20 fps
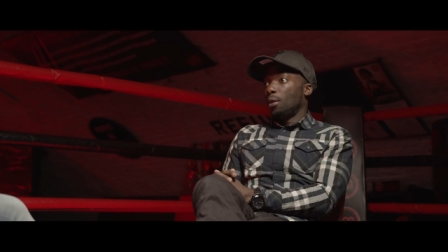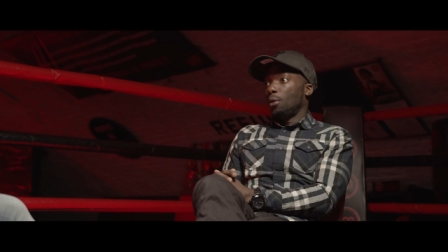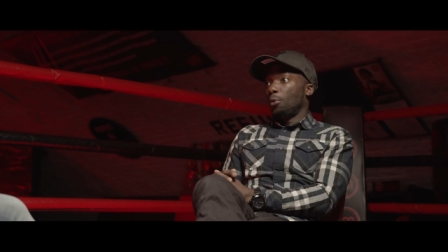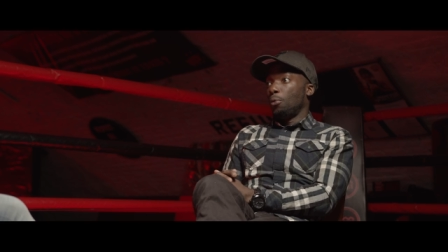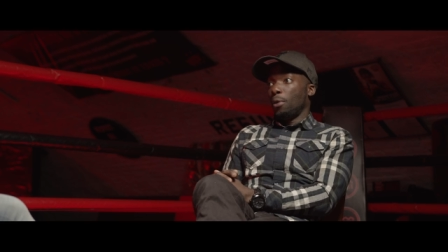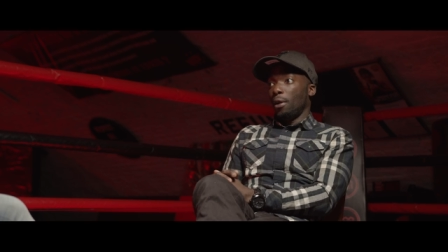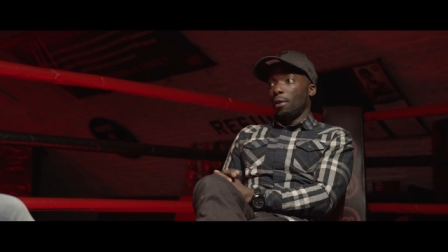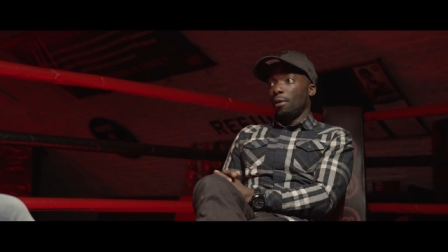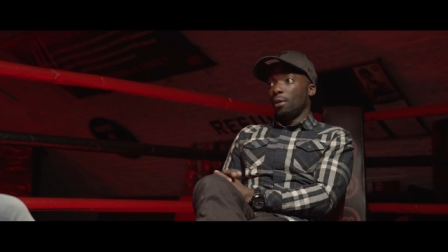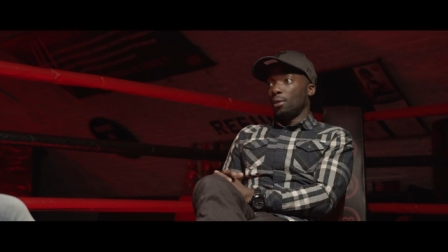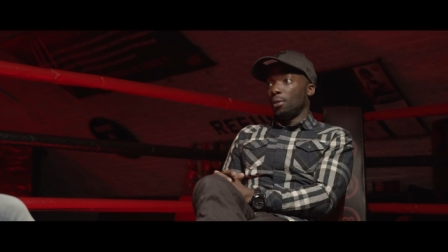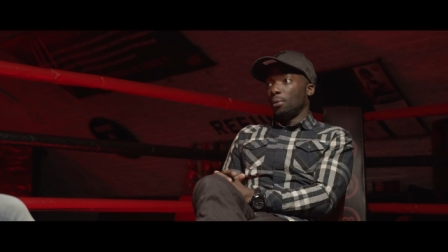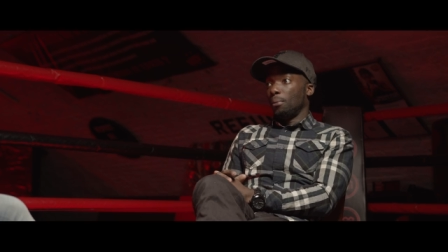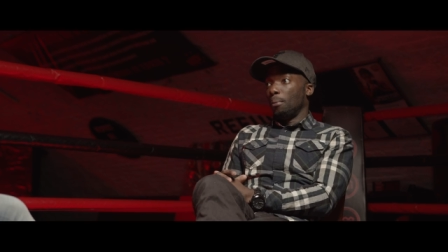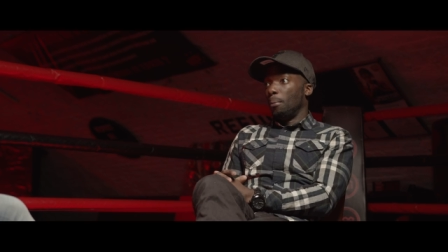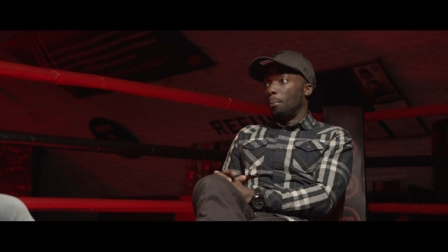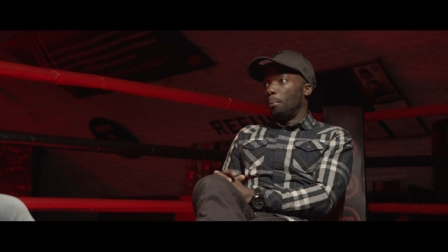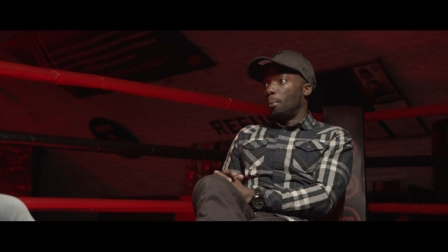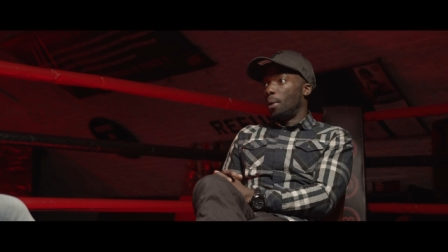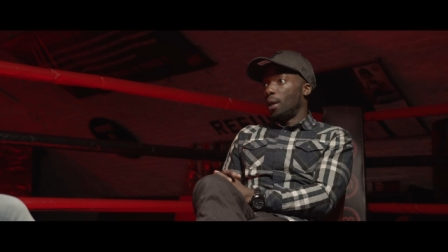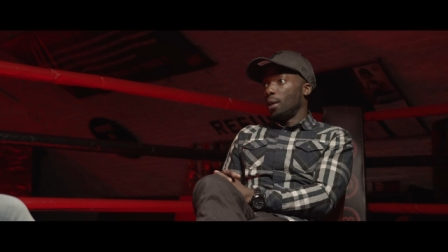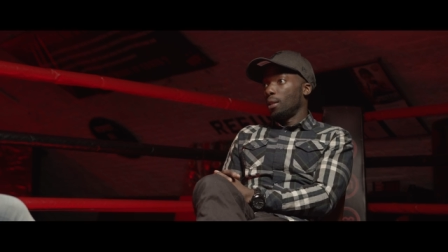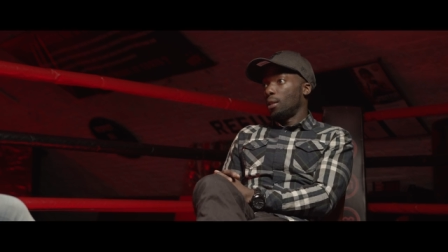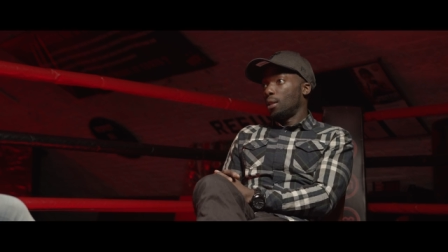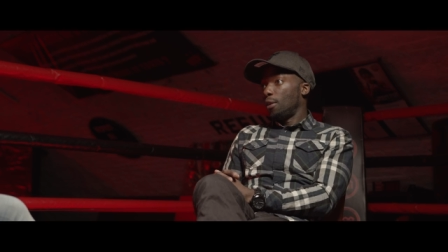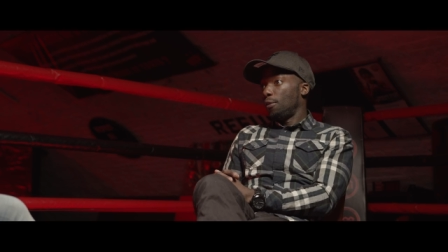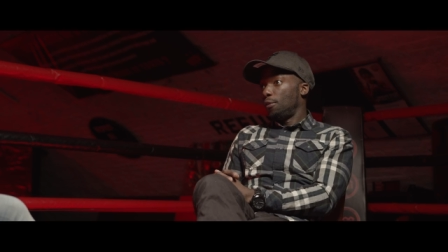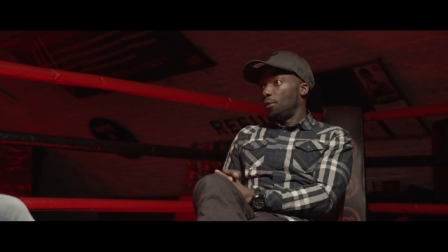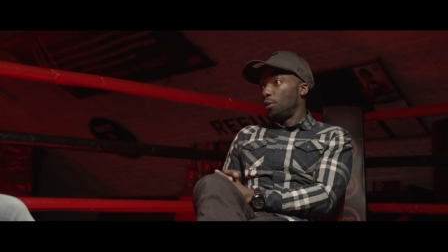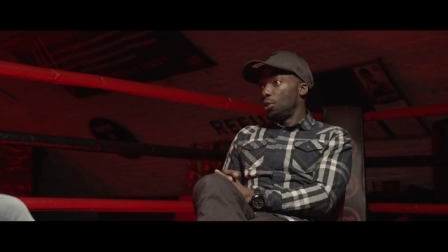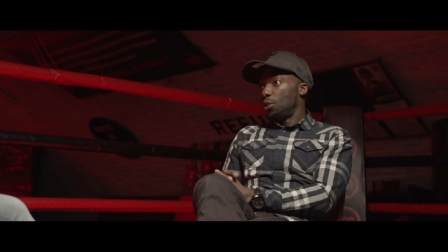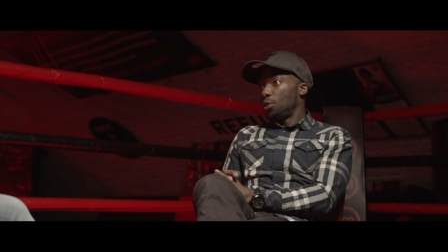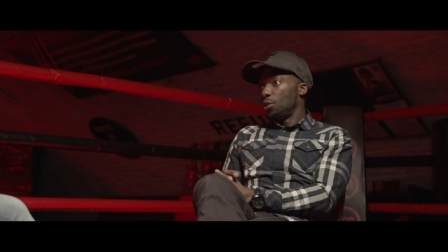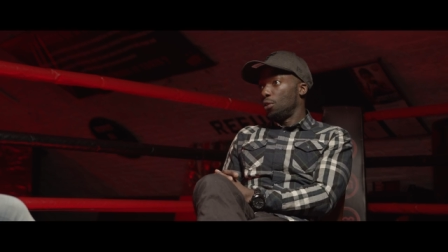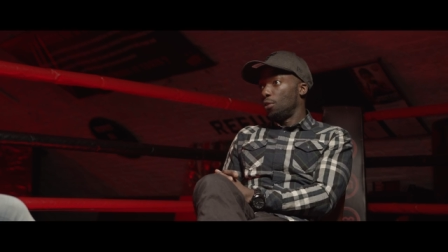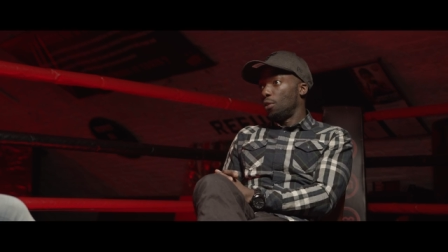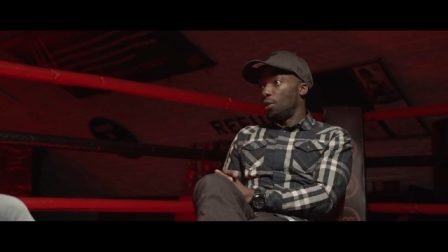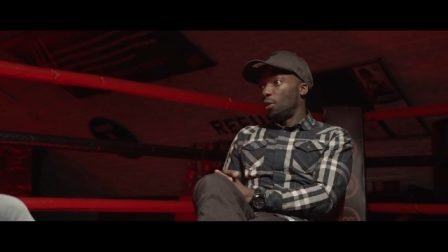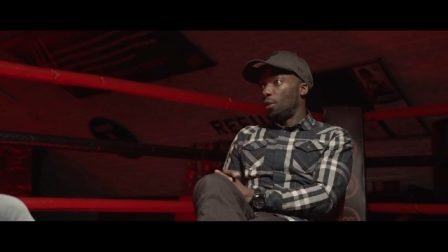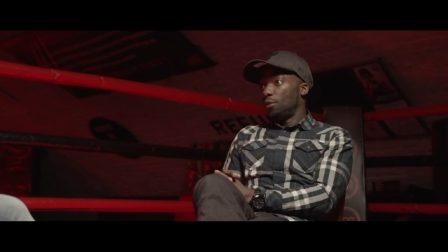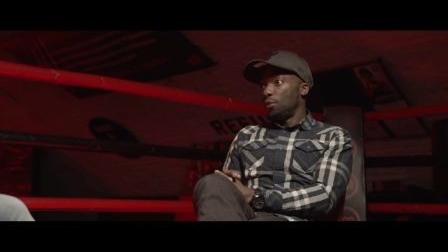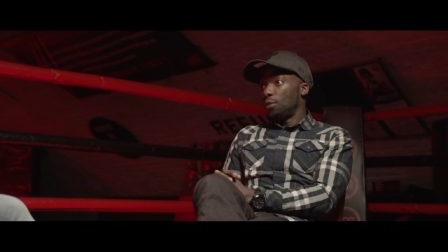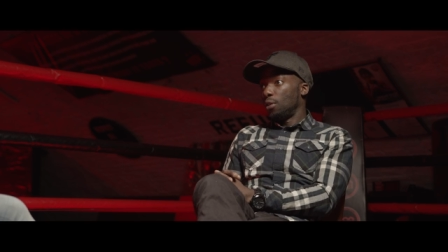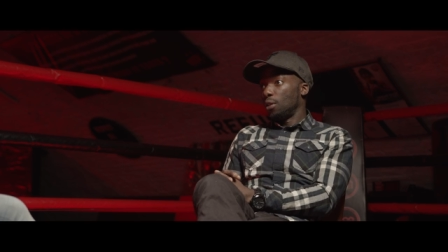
Whereas my definition of